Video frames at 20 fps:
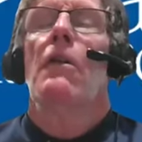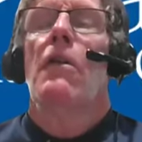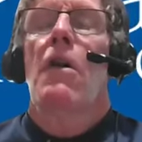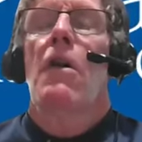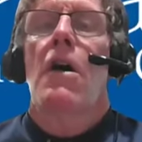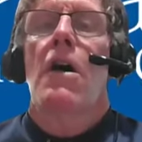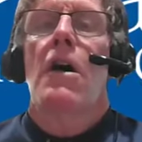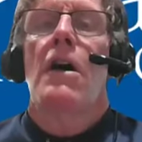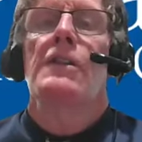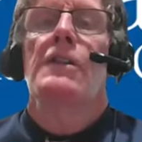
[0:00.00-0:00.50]

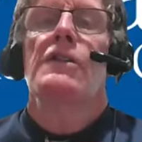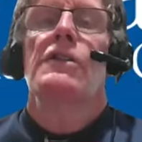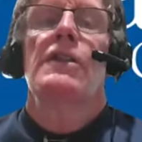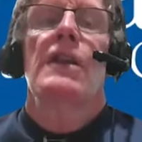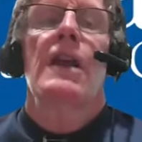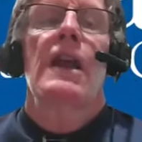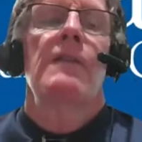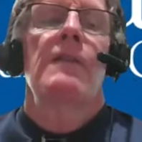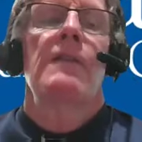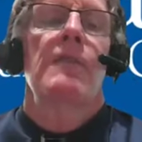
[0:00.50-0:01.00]

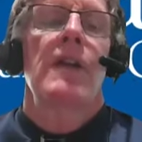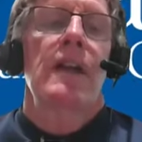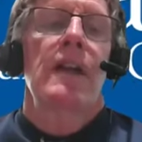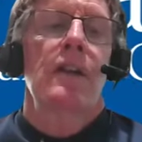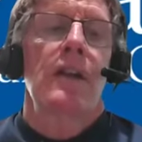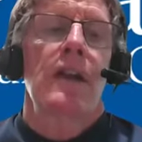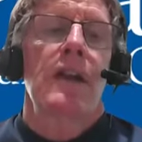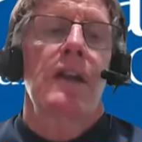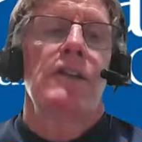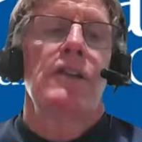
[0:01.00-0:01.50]
laws and
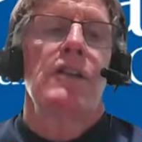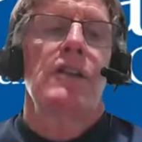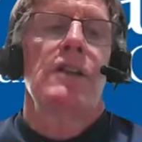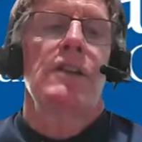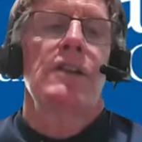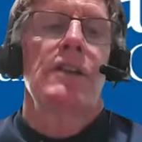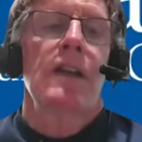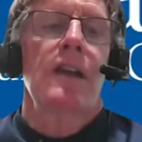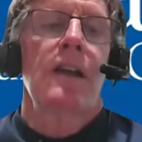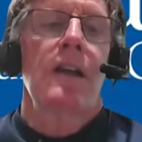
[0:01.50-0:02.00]

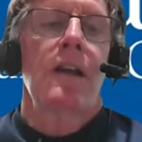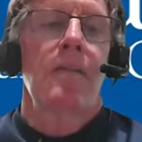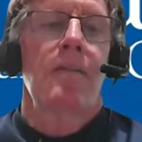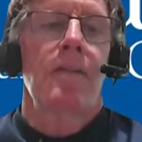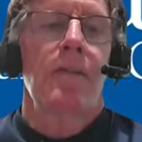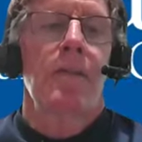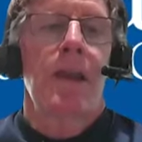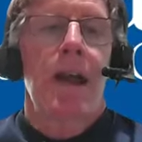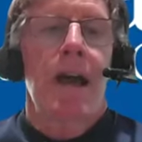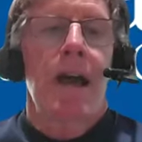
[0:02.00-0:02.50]
regulations that
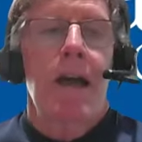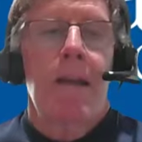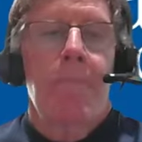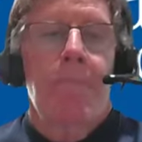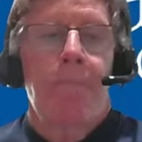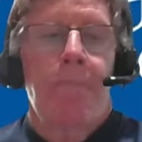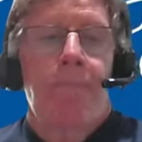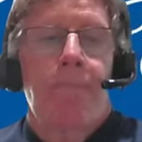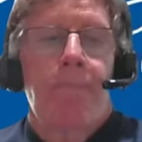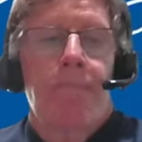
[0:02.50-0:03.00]
cover that.
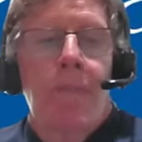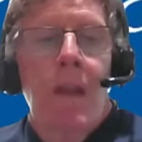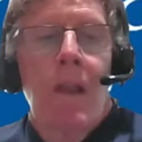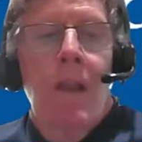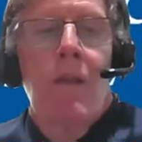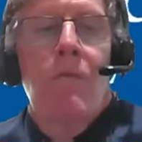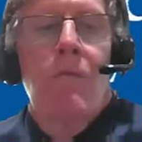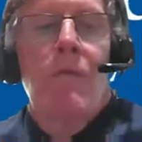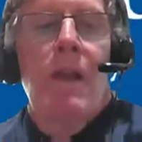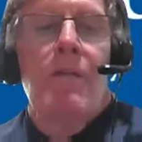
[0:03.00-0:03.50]

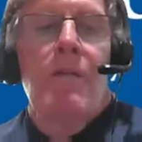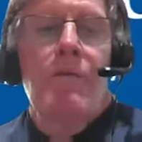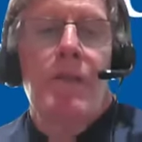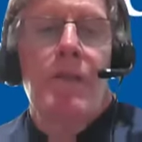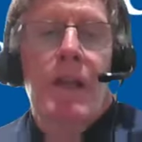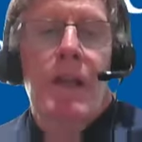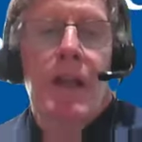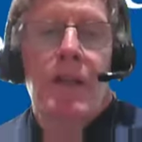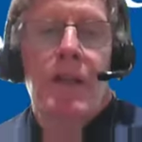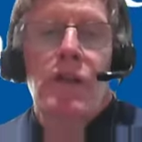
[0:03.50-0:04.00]
We have
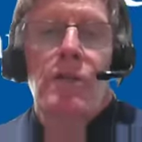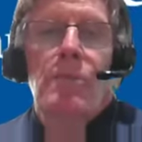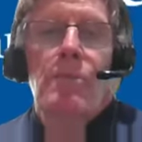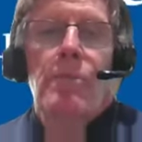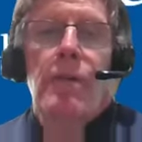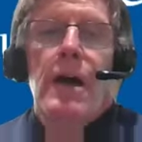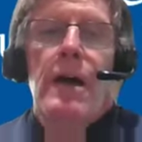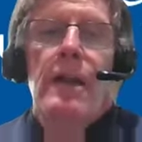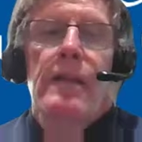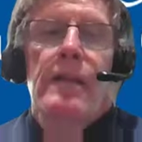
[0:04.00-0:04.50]

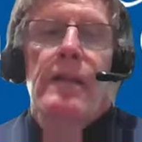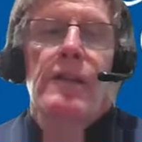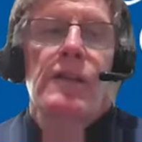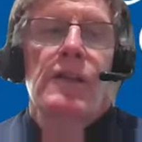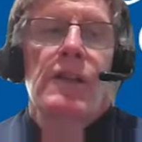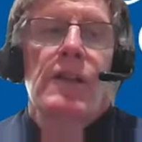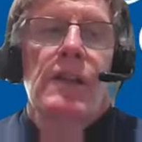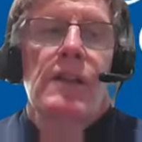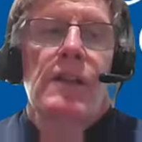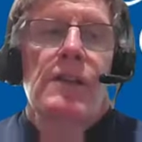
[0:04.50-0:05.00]
retention
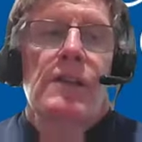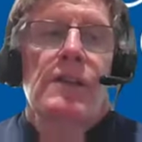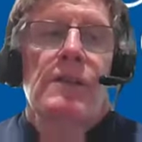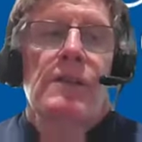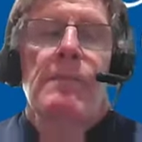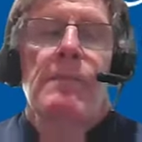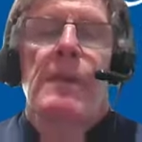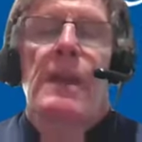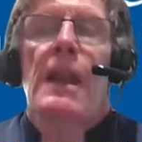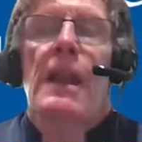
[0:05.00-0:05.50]
policies,
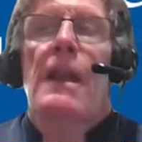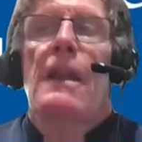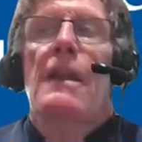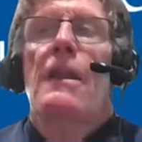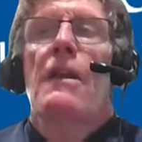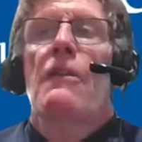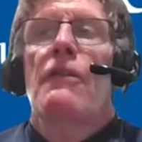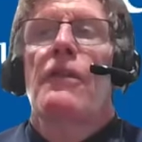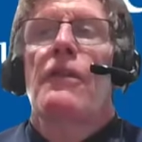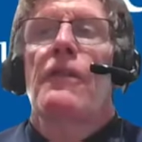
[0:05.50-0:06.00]

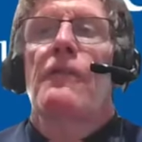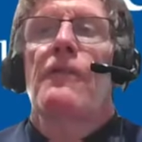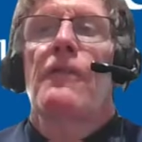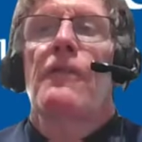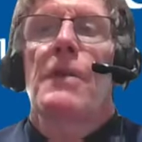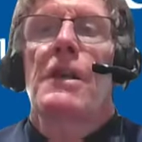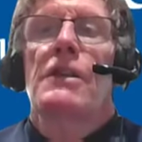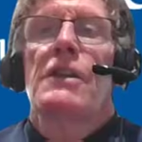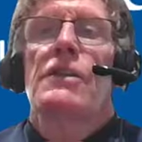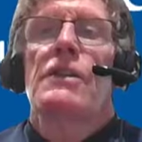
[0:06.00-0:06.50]
and health
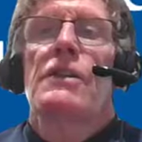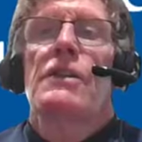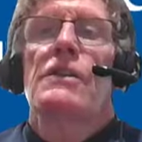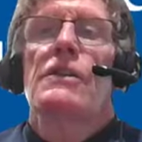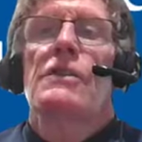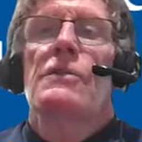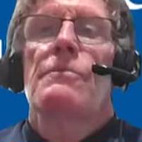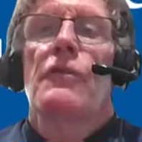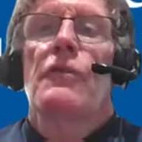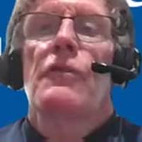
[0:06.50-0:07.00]
information
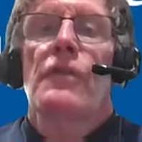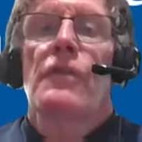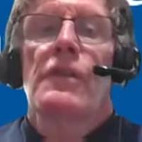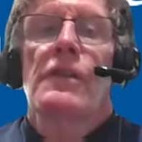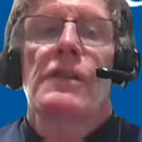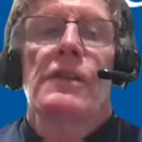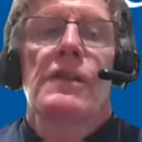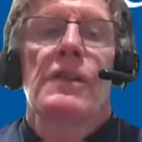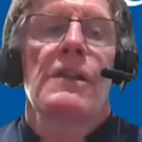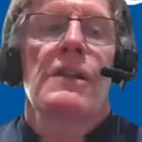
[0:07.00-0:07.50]

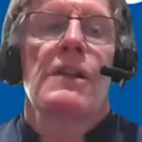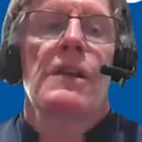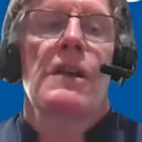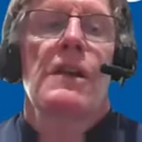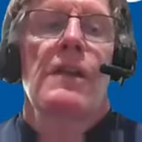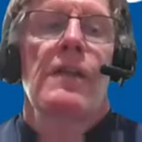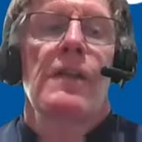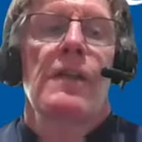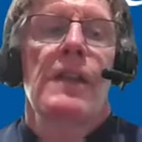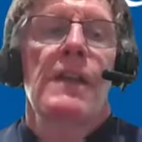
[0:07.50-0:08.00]
supports
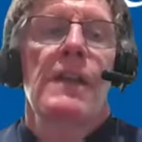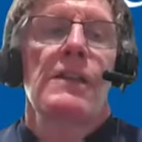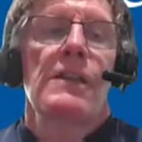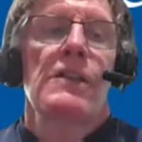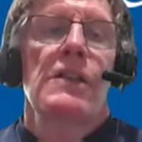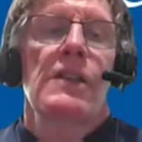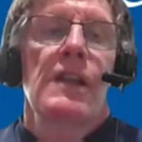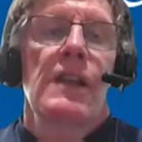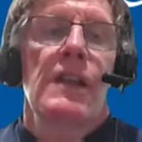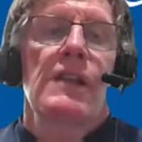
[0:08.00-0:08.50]

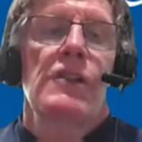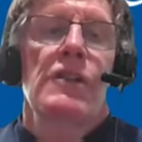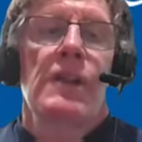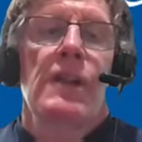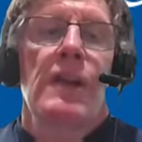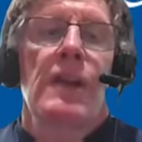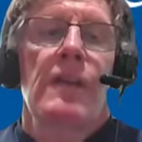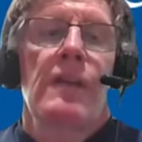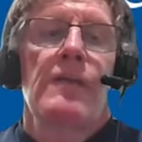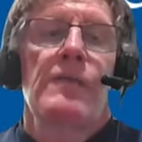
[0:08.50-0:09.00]
these
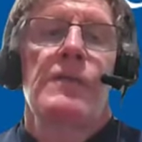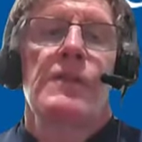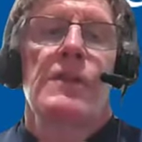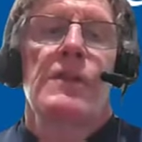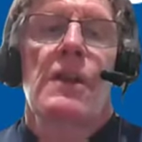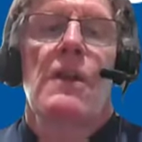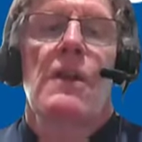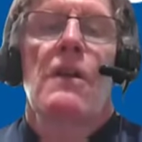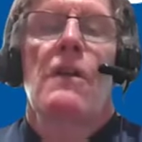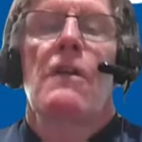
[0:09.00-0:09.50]

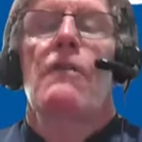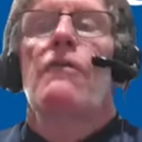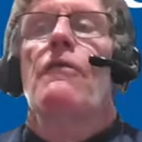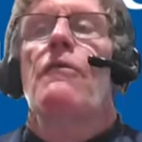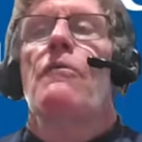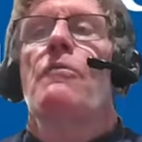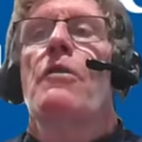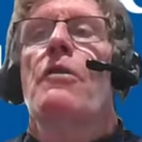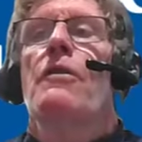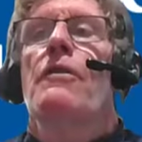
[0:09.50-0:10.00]
initiatives
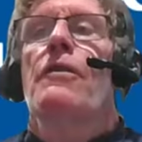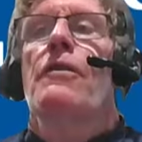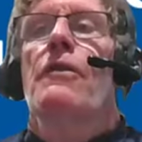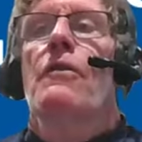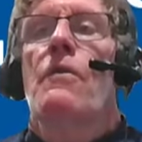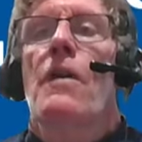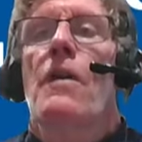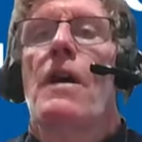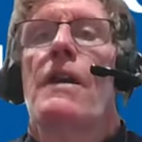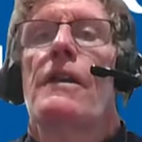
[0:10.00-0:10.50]
through
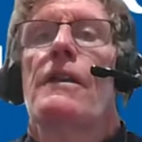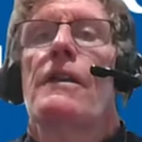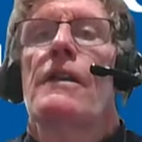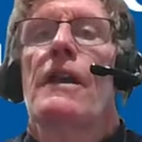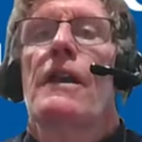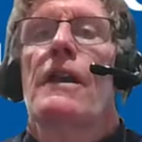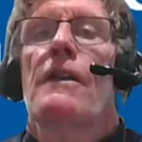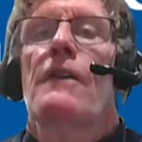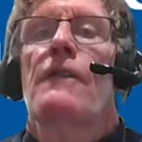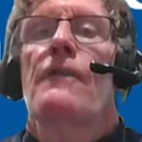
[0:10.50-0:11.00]
both
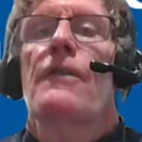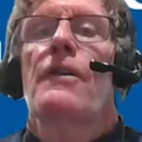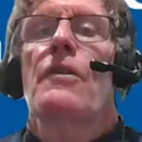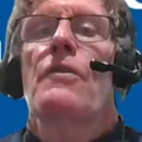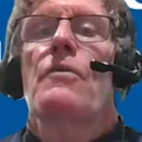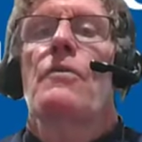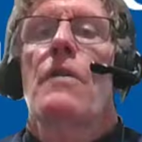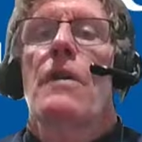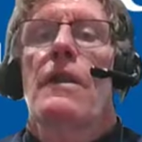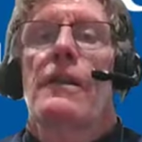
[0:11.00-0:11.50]
quantitative
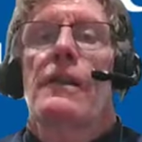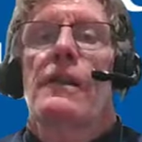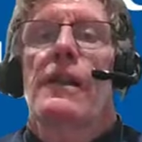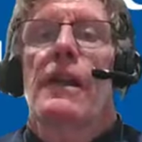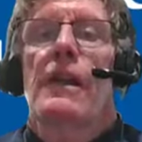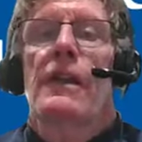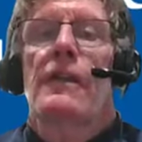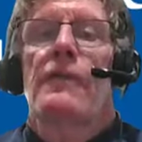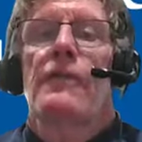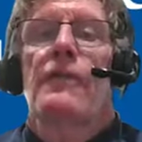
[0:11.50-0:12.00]
and
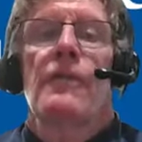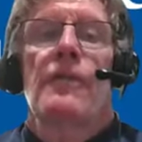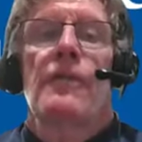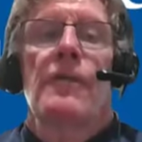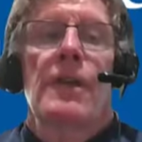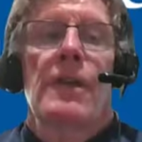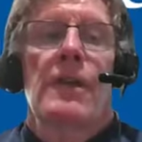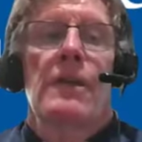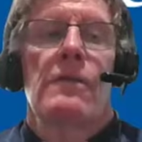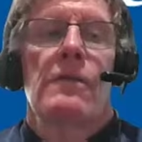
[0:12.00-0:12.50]
qualitative
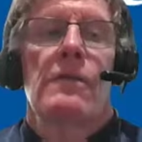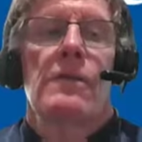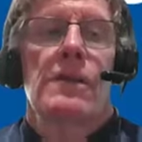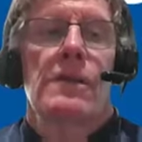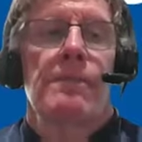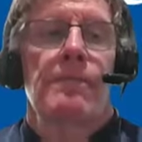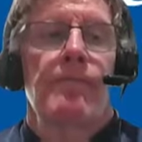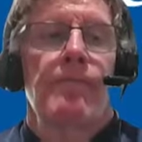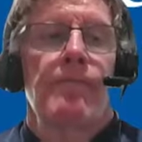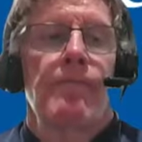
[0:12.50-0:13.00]

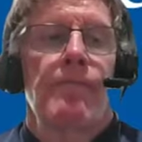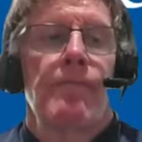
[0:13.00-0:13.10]
reviews.